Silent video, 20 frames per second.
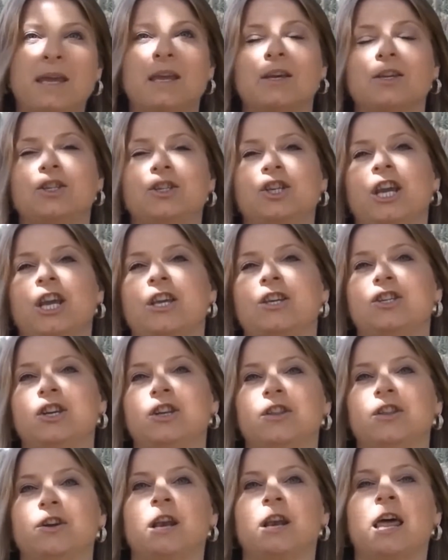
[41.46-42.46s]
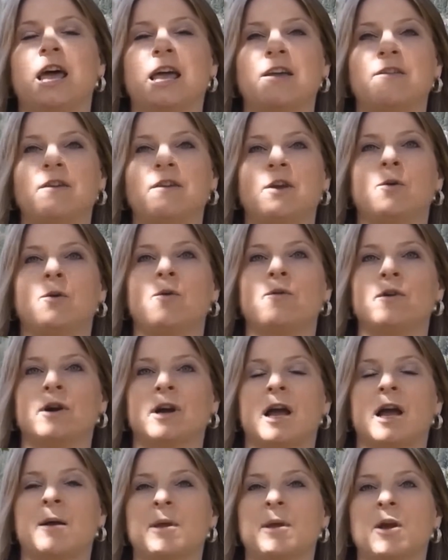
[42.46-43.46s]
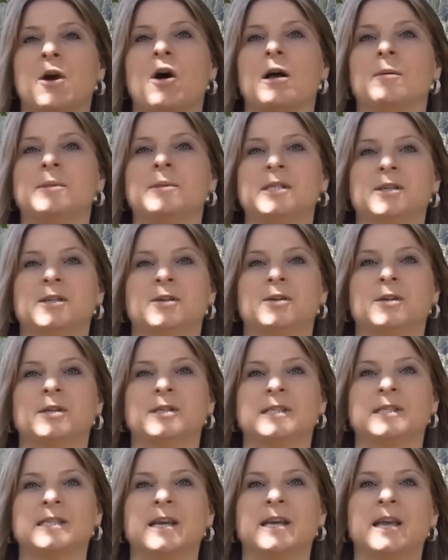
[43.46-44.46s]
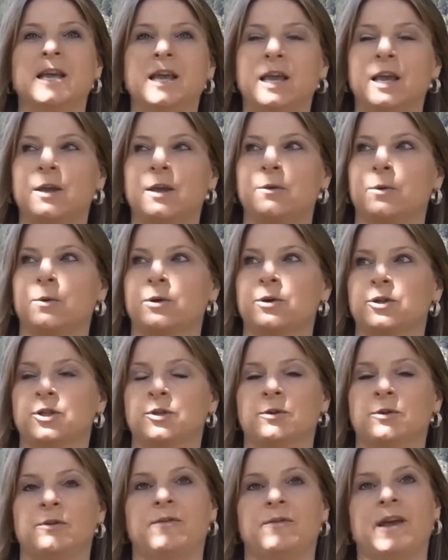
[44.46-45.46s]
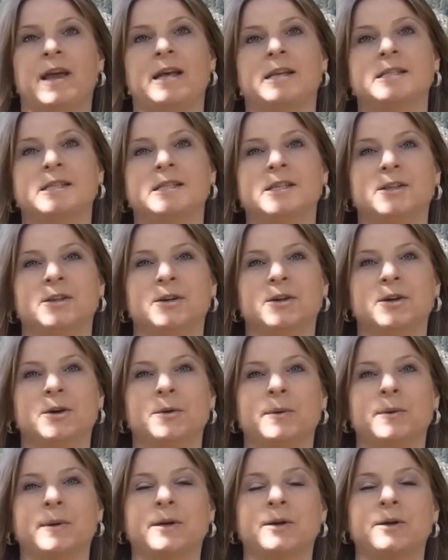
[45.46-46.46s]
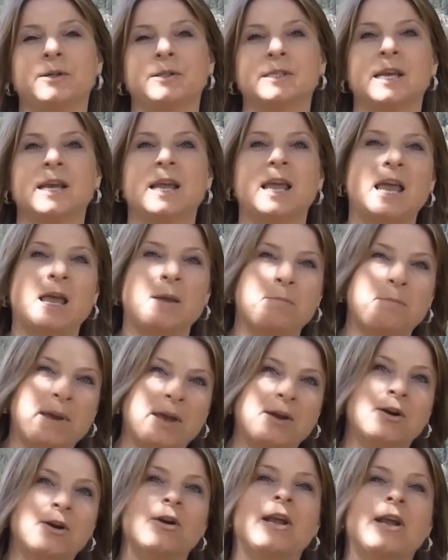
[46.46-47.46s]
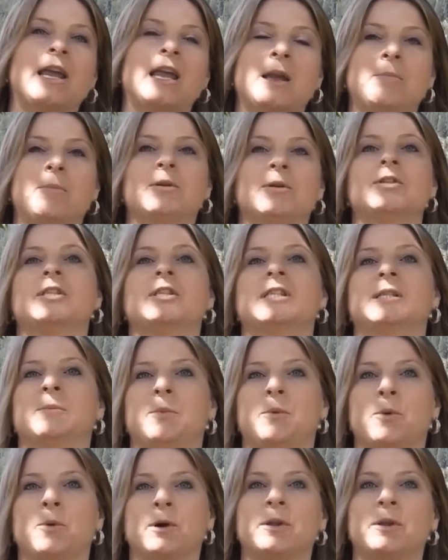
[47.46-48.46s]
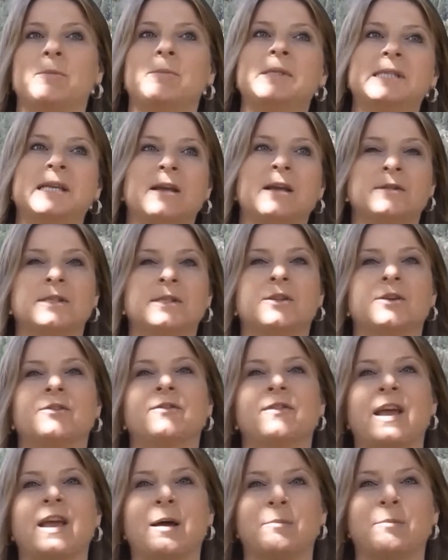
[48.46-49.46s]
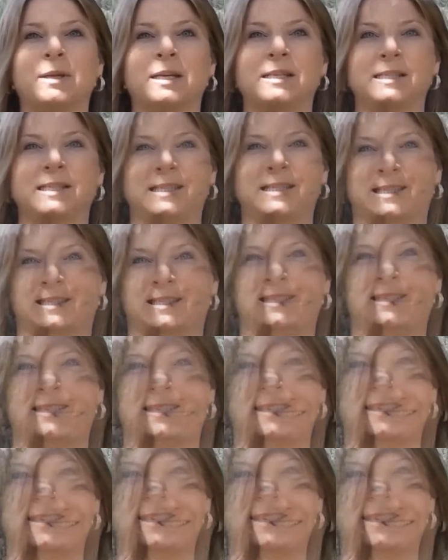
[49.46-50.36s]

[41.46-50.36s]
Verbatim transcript: making a change in their life and overcoming obstacles in order to advance in their careers and better able to support themselves and their families.